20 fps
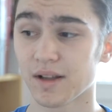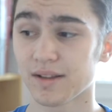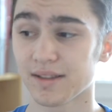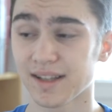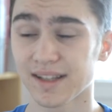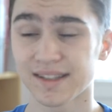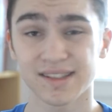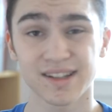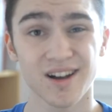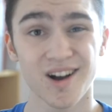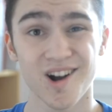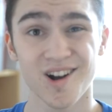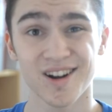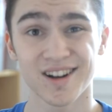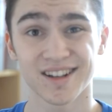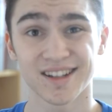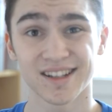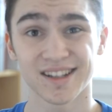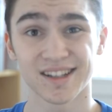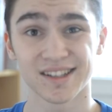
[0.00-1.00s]
This
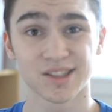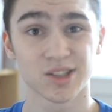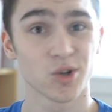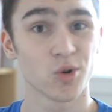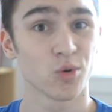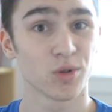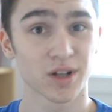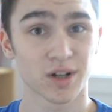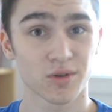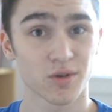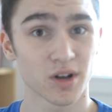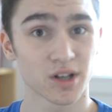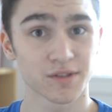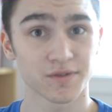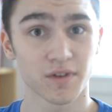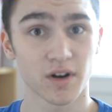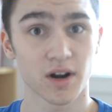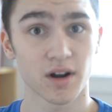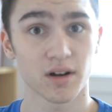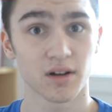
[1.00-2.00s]
card is cool in
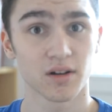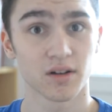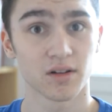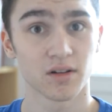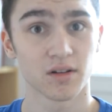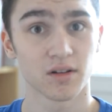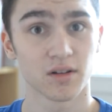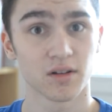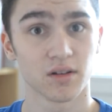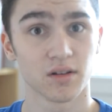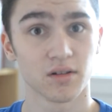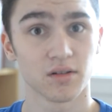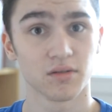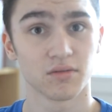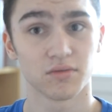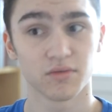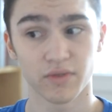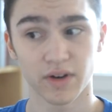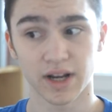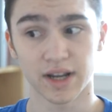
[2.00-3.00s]
Crossfire,
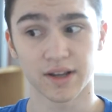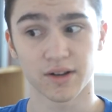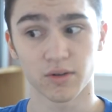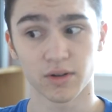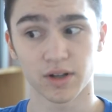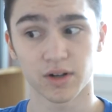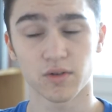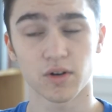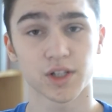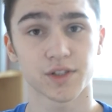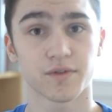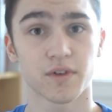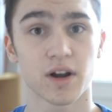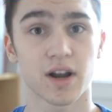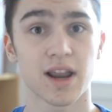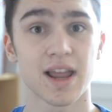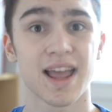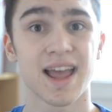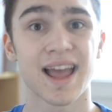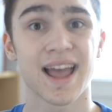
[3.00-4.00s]
really cool in
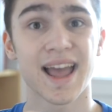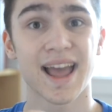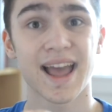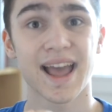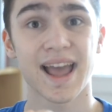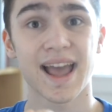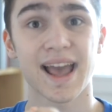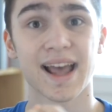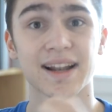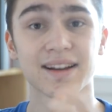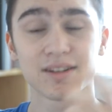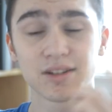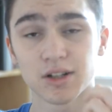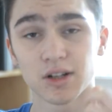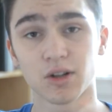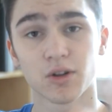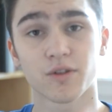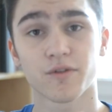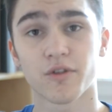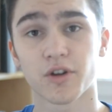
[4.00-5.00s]
Crossfire, and
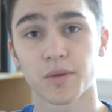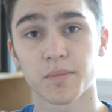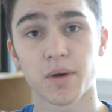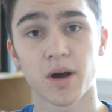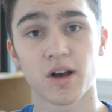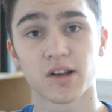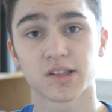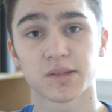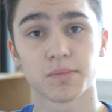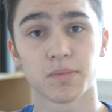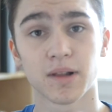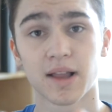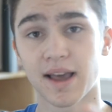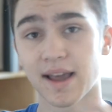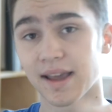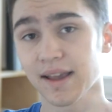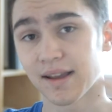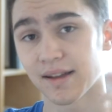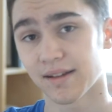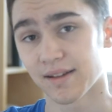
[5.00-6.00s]
look for the power
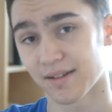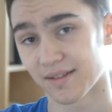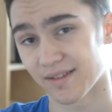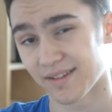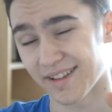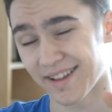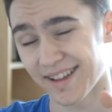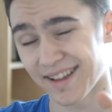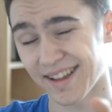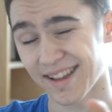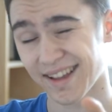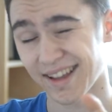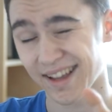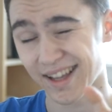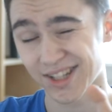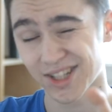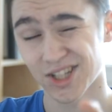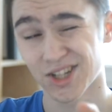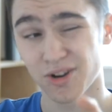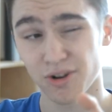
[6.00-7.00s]
supply.
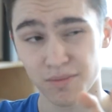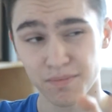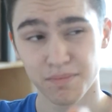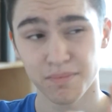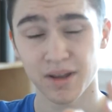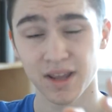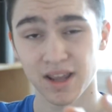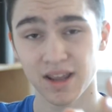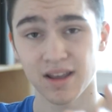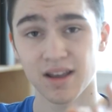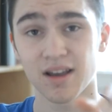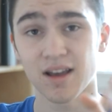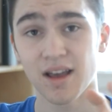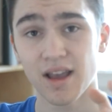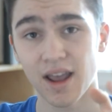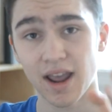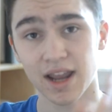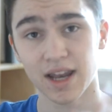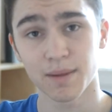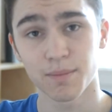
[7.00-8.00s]
It should be
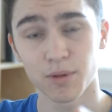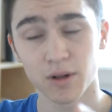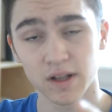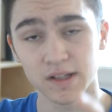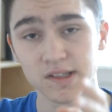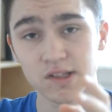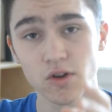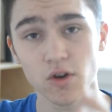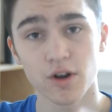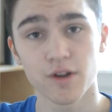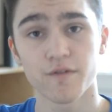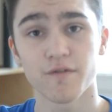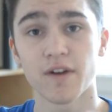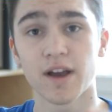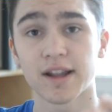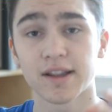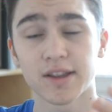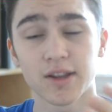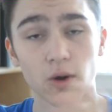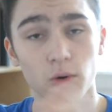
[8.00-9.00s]
80 plus
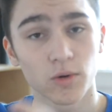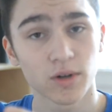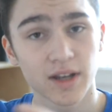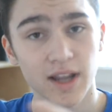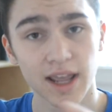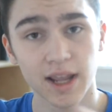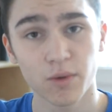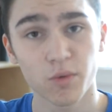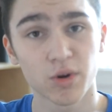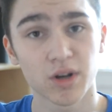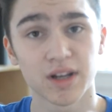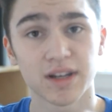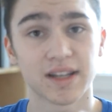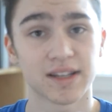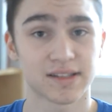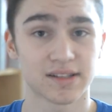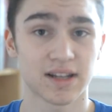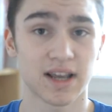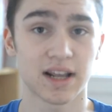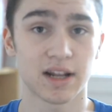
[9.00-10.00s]
certified. Don't take one that
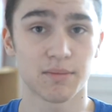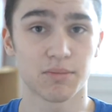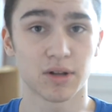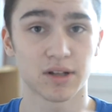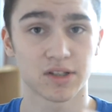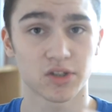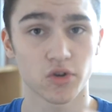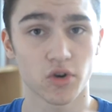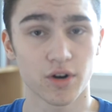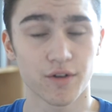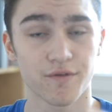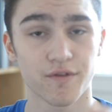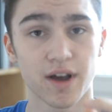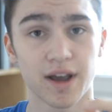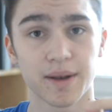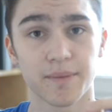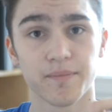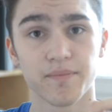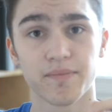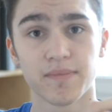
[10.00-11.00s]
isn't 80 plus certified.